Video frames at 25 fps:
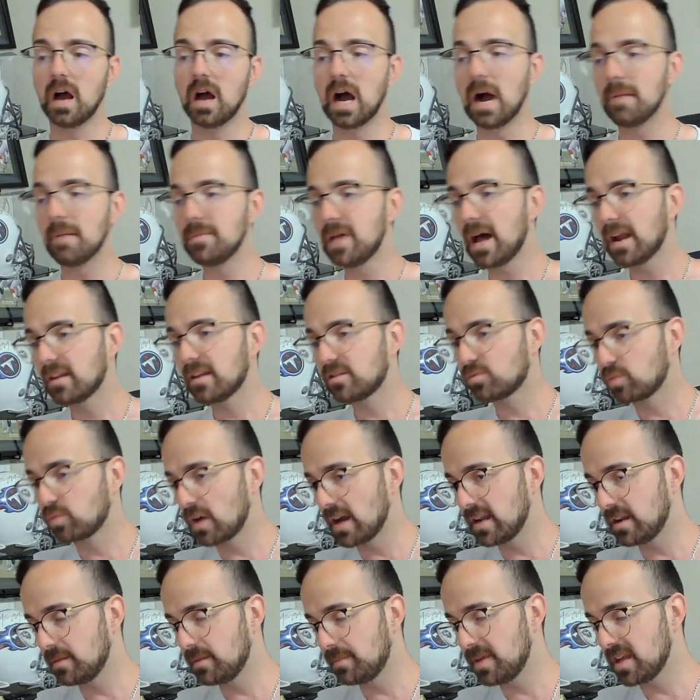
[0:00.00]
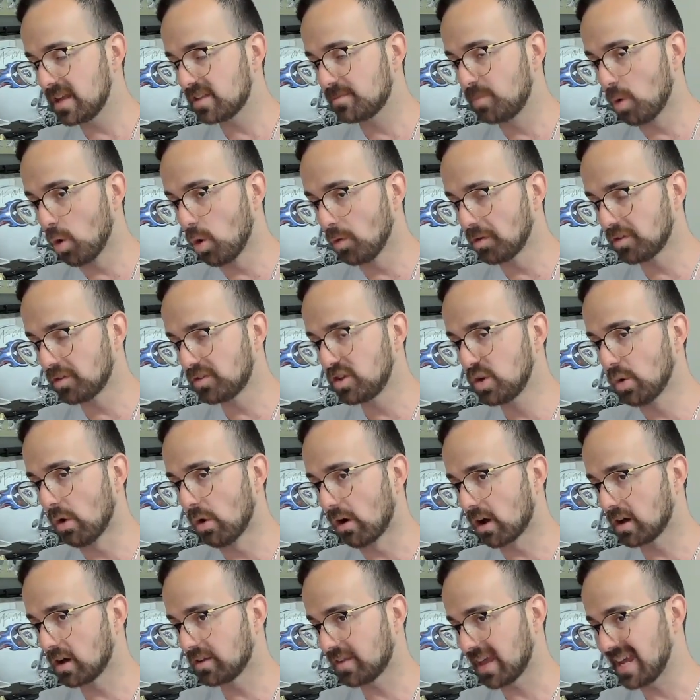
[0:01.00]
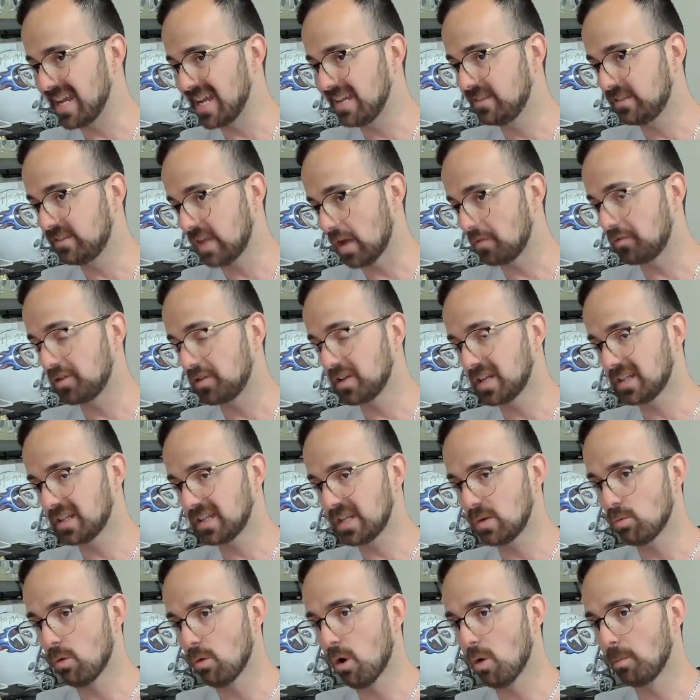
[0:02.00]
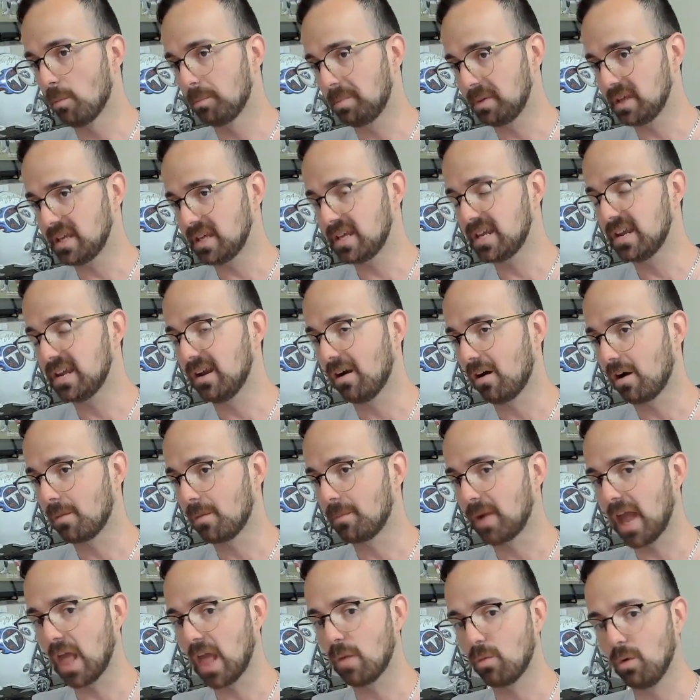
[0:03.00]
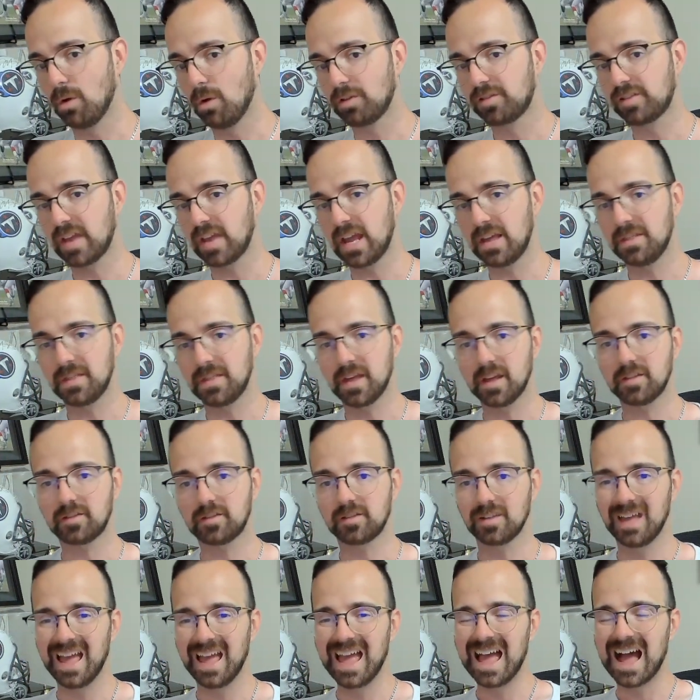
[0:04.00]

I'm not as ready to be as bold as you are and say he definitely won't be here, but I will say this.